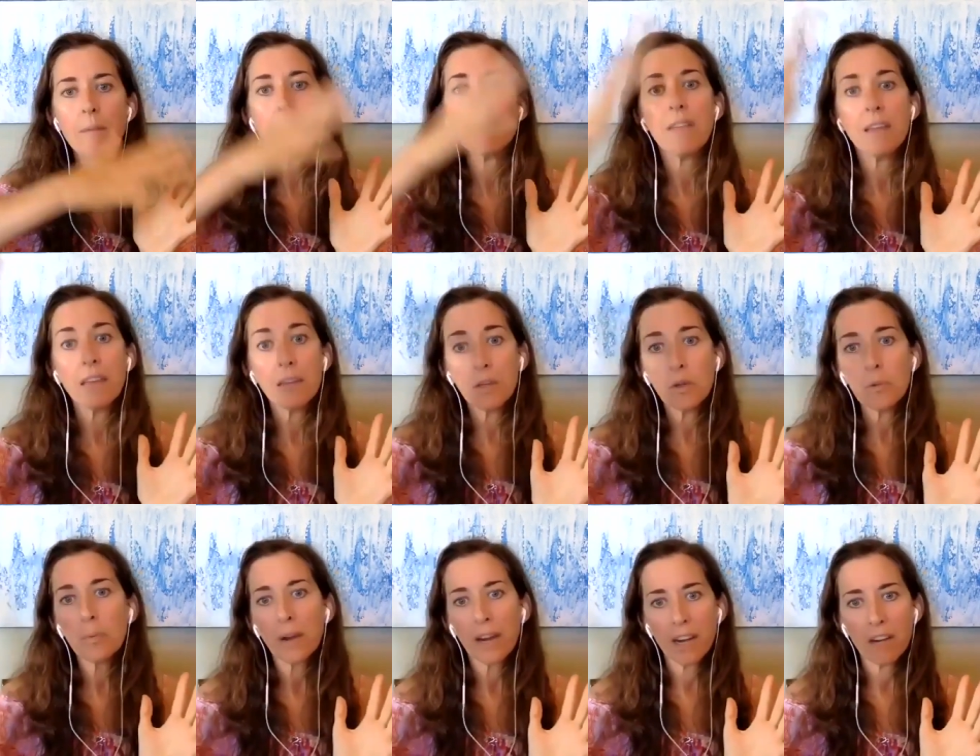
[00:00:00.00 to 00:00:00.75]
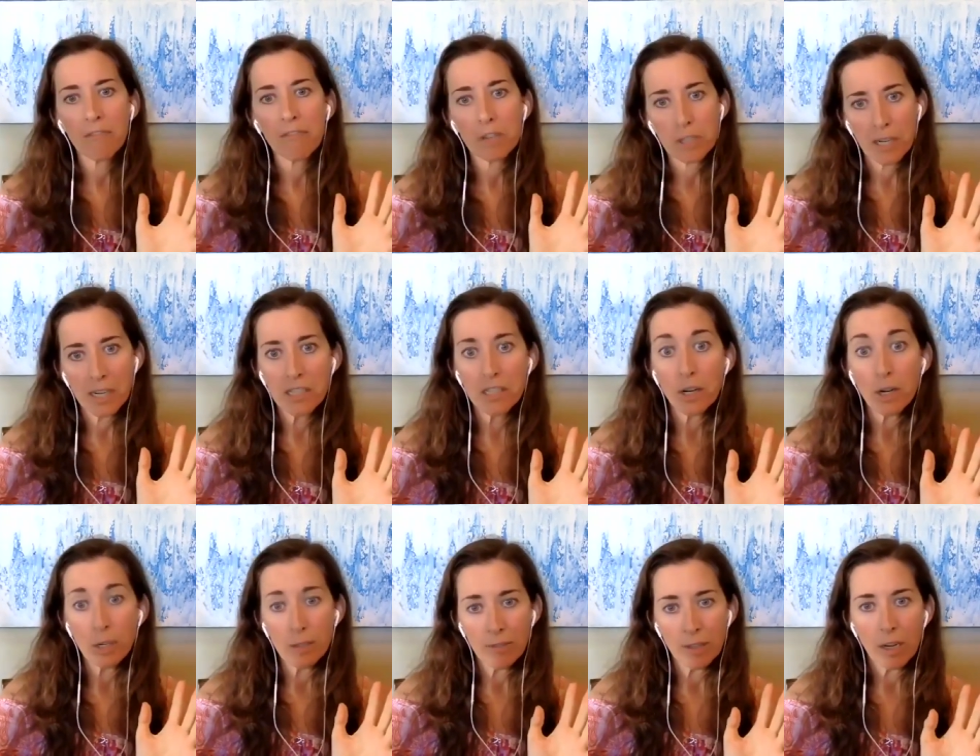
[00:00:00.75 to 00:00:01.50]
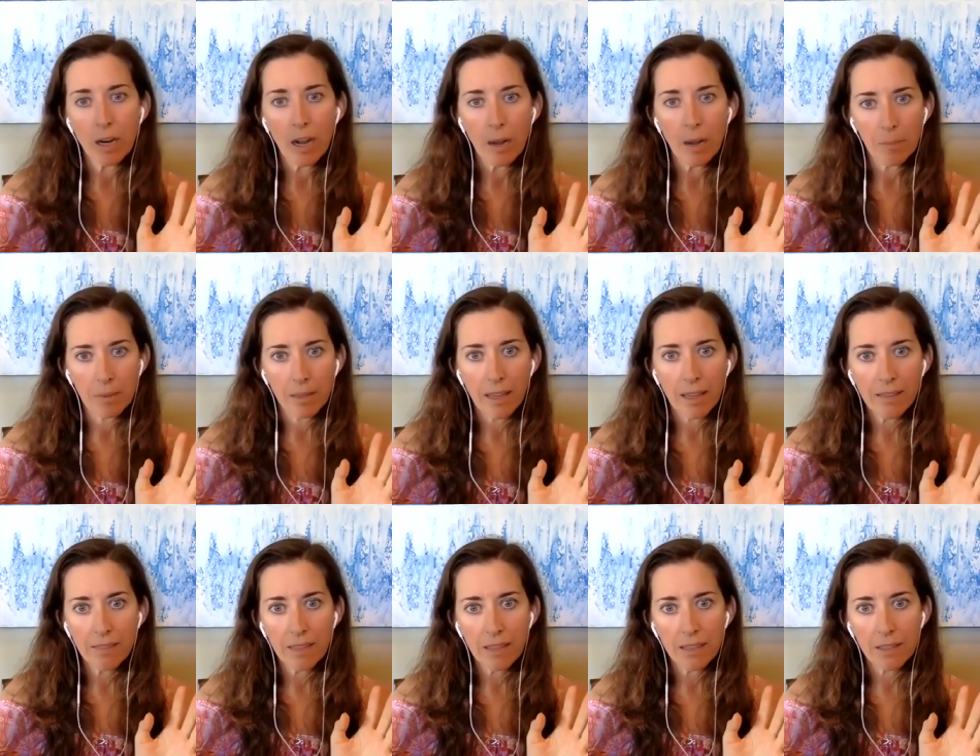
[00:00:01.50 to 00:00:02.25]
thank you, brain, for trying to
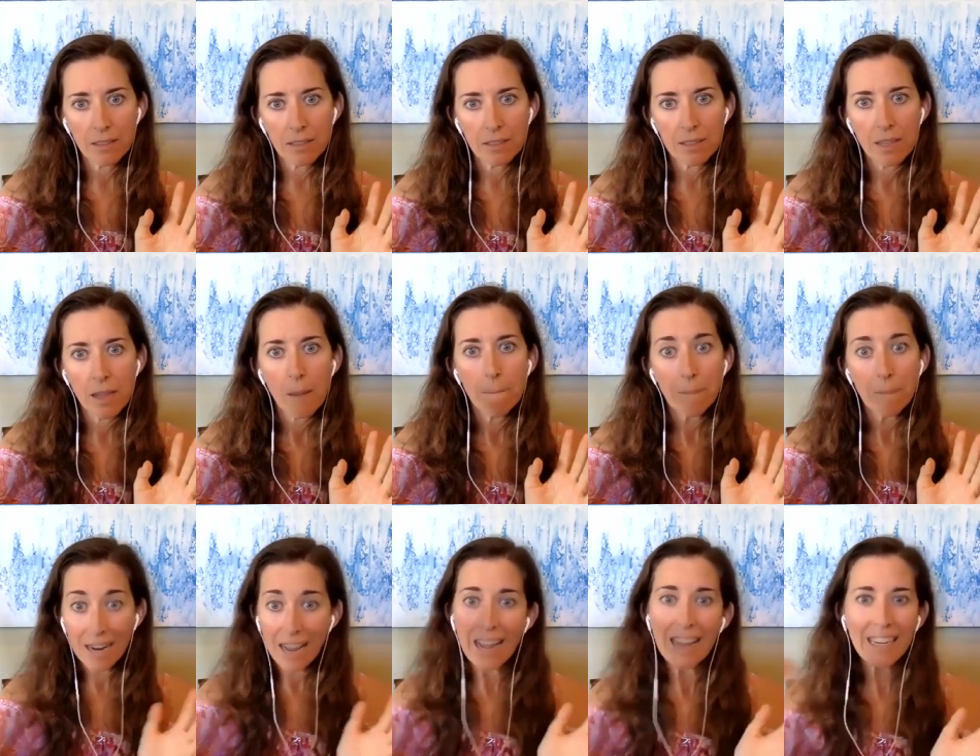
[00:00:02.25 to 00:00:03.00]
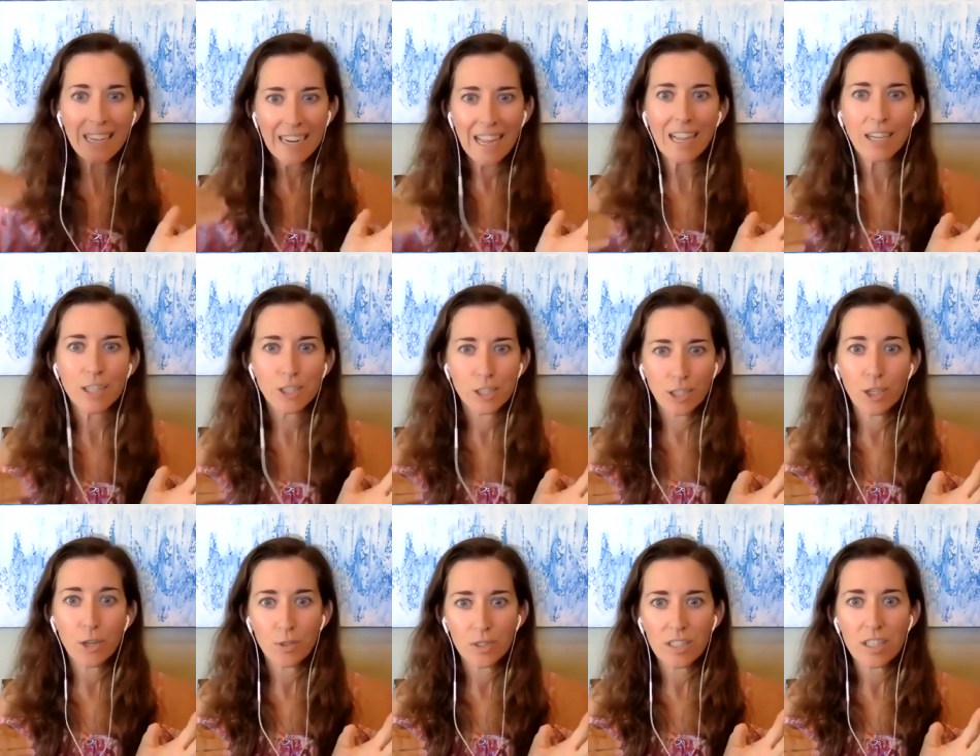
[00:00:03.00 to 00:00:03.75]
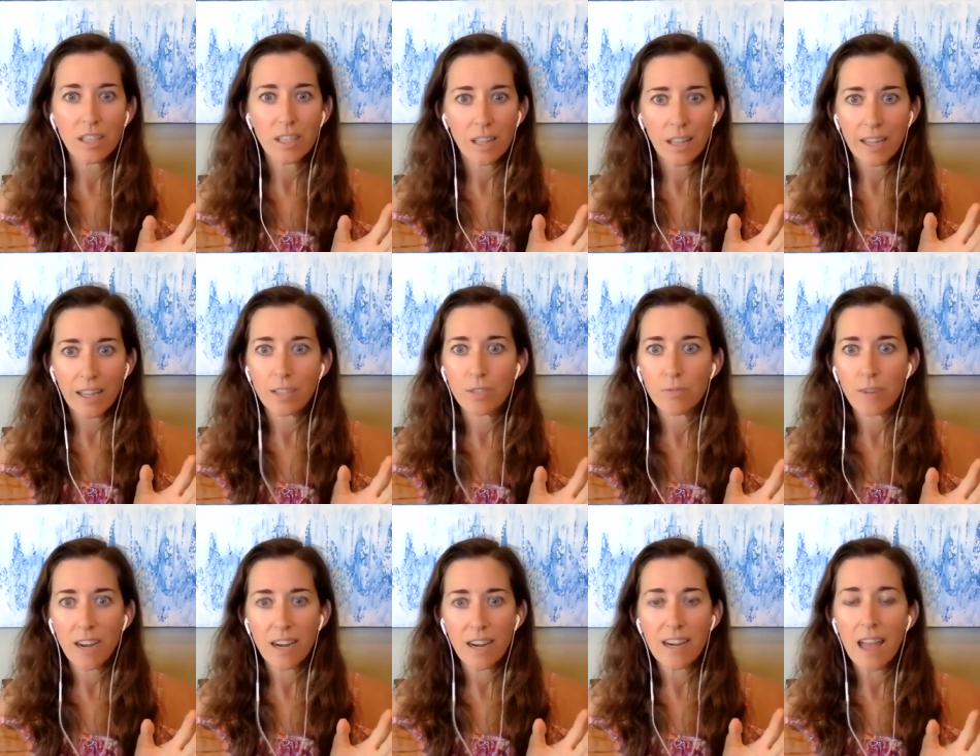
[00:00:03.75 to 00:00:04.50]
overcomplicate this, but I can actually go see clients
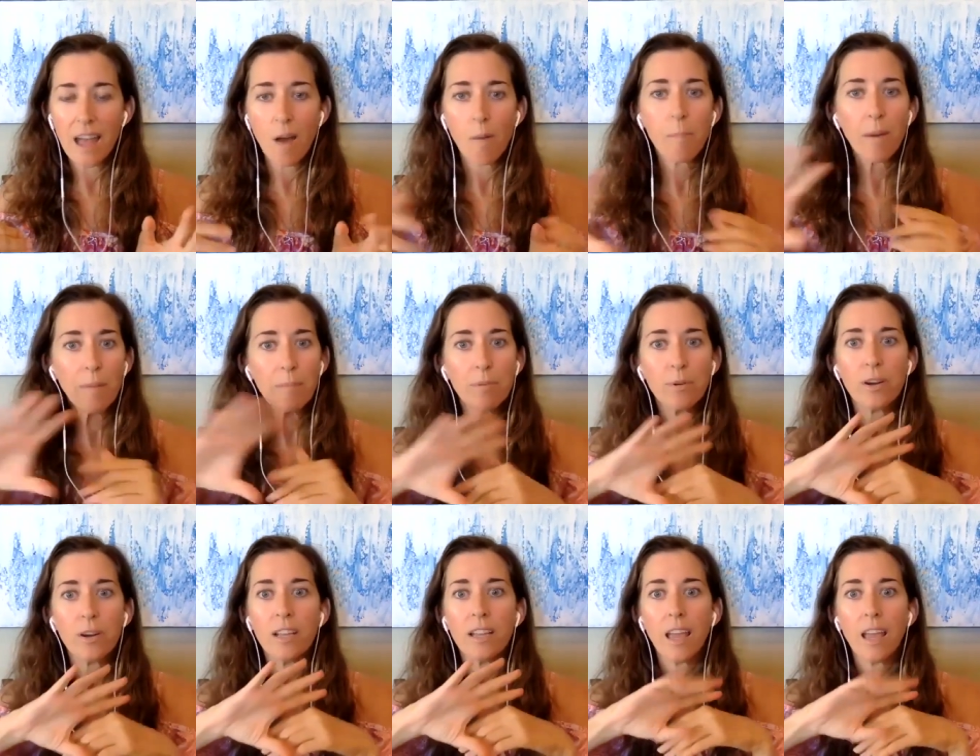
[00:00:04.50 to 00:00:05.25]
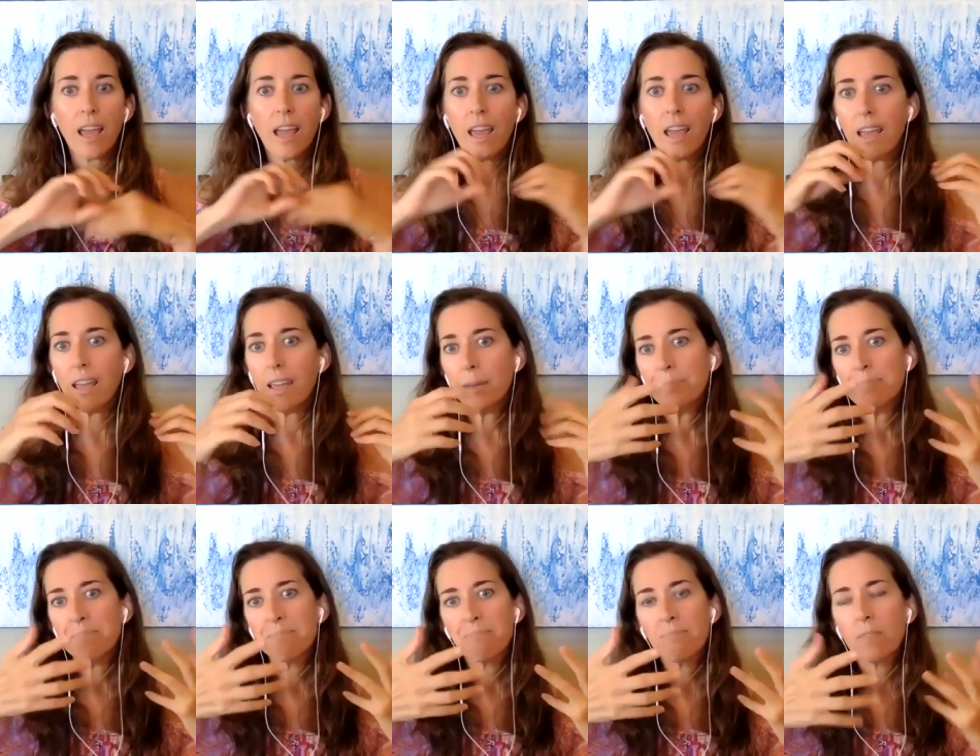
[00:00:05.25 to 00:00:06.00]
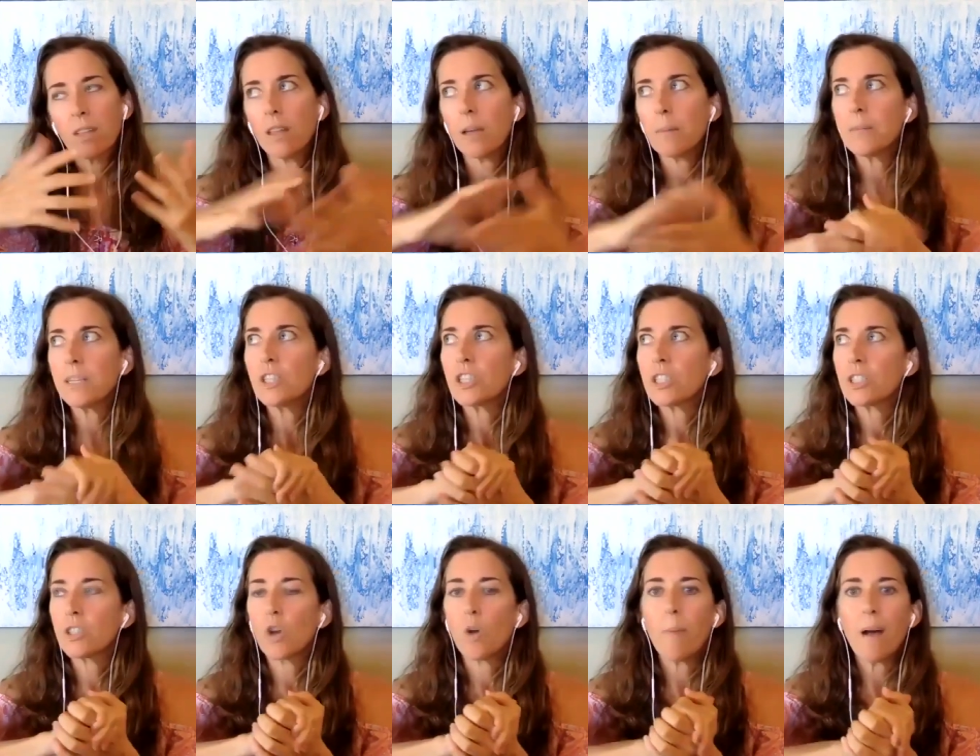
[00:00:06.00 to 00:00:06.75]
right now by putting a, let me
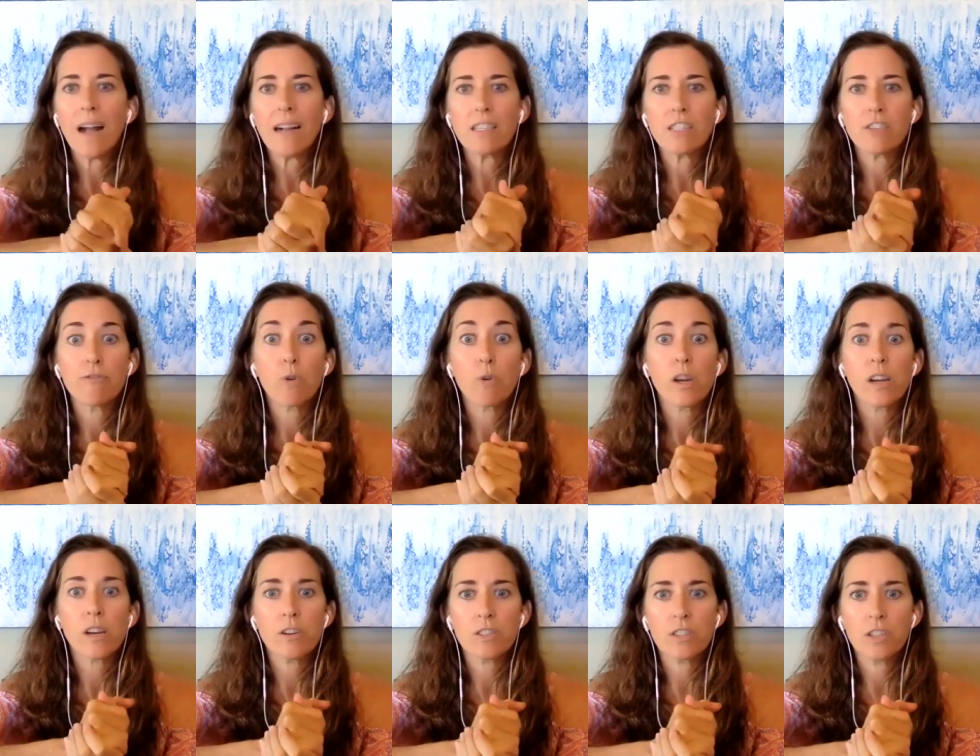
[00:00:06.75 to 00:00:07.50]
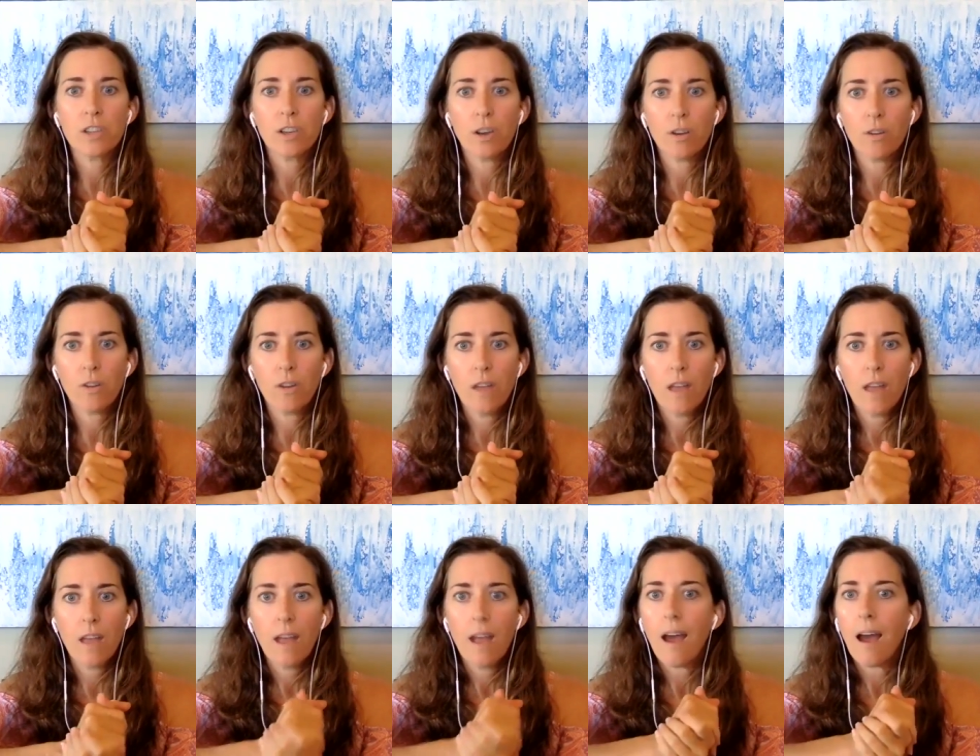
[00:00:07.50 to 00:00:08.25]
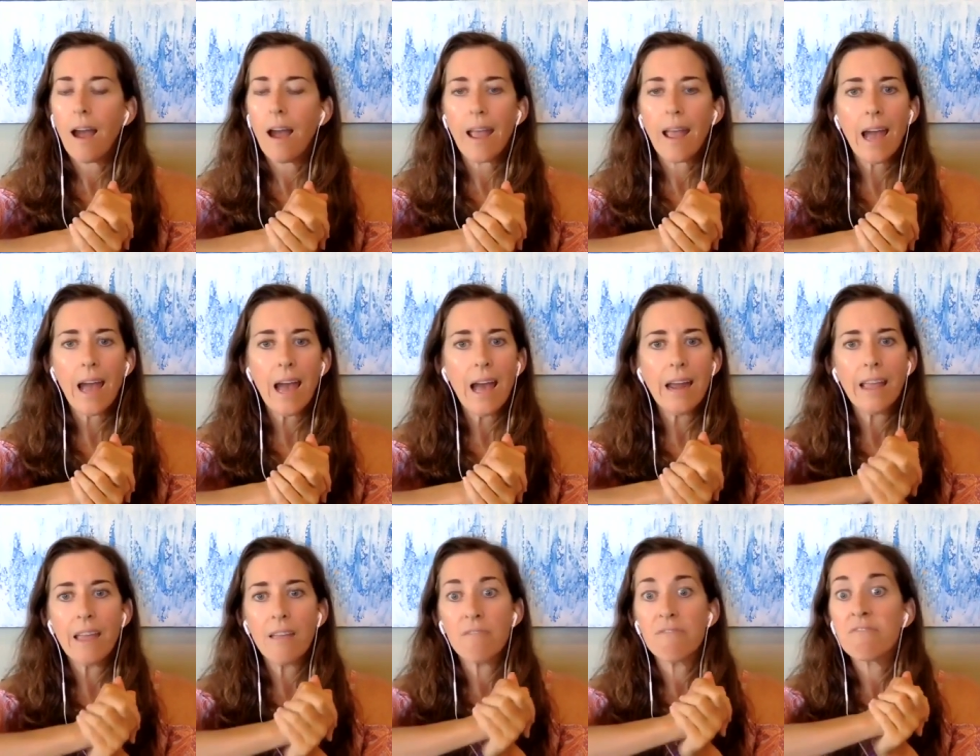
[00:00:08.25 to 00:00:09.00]
just go back to four years ago. I
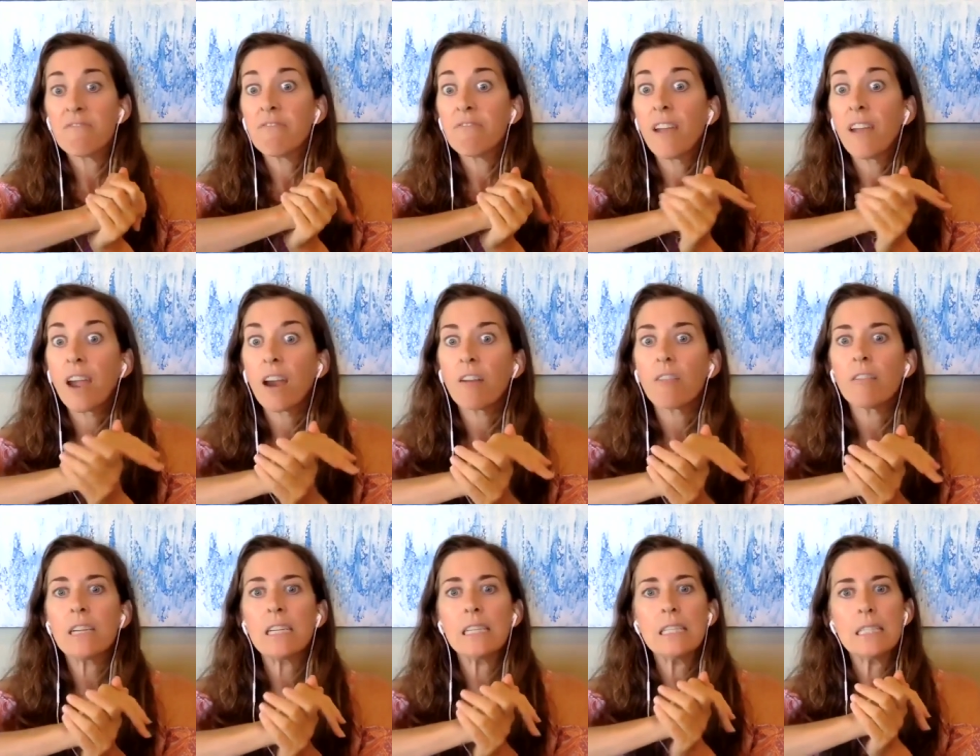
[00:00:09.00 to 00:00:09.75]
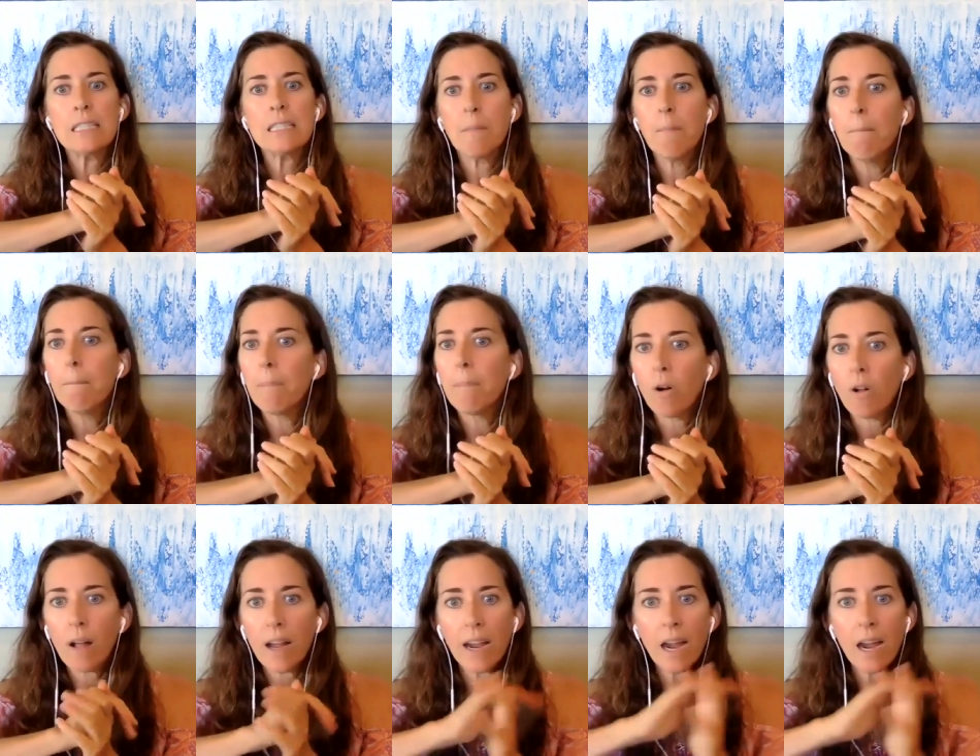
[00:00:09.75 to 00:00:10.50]
had a very simple, I